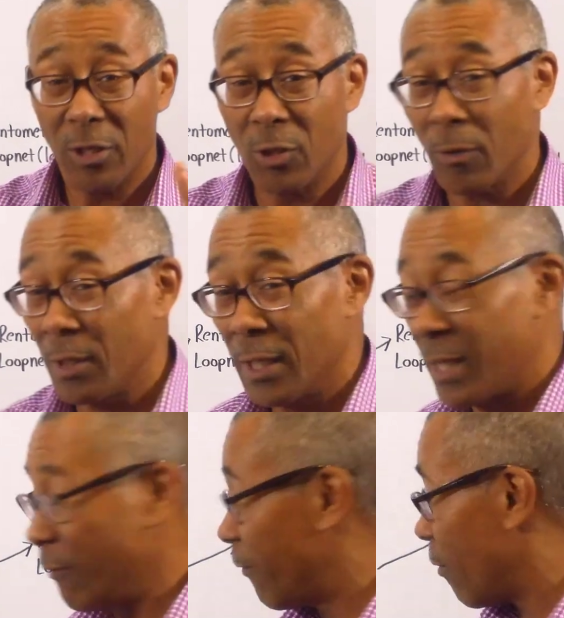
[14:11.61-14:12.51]
You're
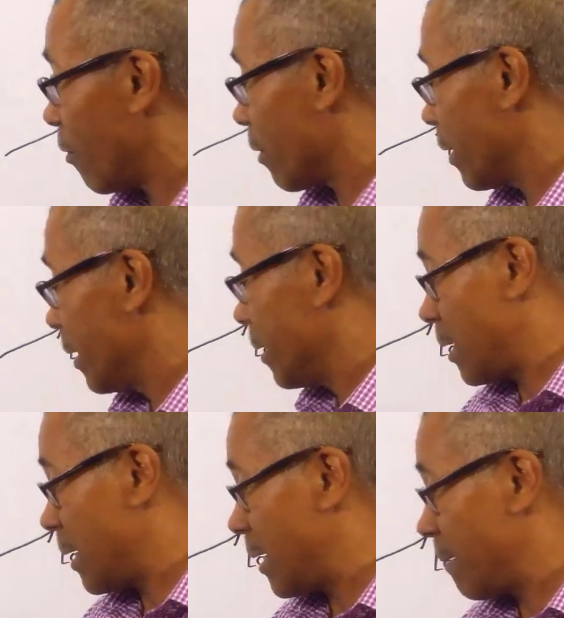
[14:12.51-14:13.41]
looking for
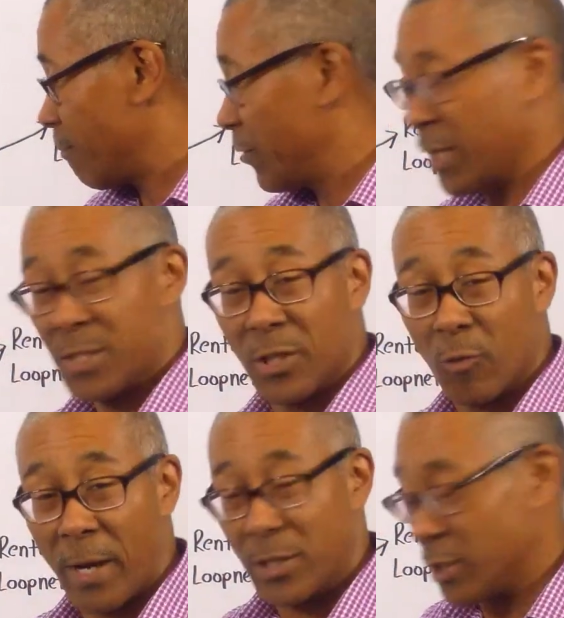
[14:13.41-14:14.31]
uh, this
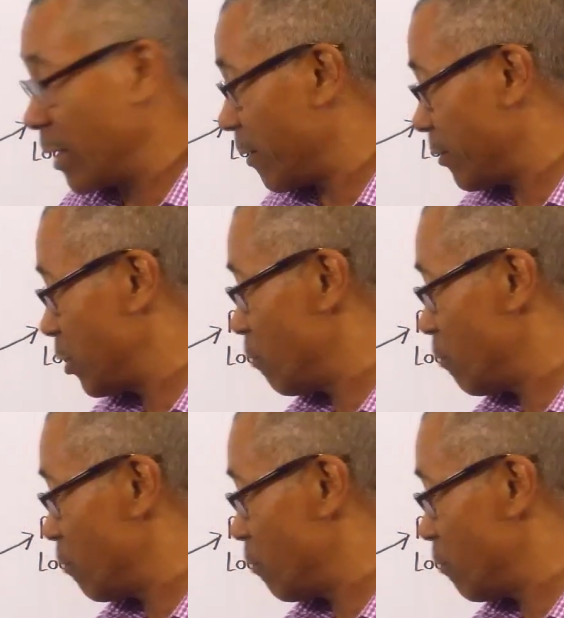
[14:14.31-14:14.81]
equation here.